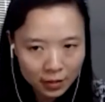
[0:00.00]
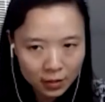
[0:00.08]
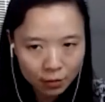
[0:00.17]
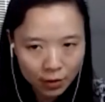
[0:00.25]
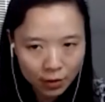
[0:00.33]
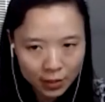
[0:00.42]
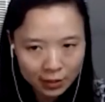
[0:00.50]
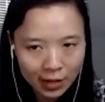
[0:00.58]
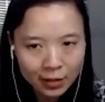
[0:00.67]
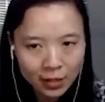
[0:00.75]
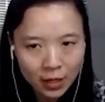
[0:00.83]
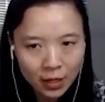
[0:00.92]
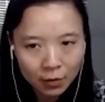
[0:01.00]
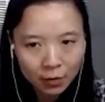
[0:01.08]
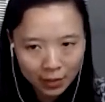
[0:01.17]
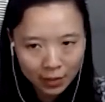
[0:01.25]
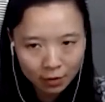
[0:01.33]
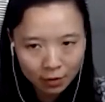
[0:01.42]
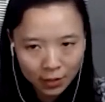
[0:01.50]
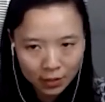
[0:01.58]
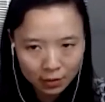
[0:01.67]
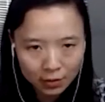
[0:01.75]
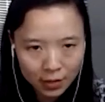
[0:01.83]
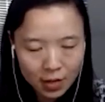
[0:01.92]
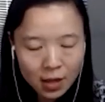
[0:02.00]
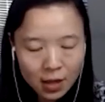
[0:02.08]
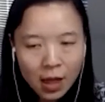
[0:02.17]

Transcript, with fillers: iteration and the current iteration T.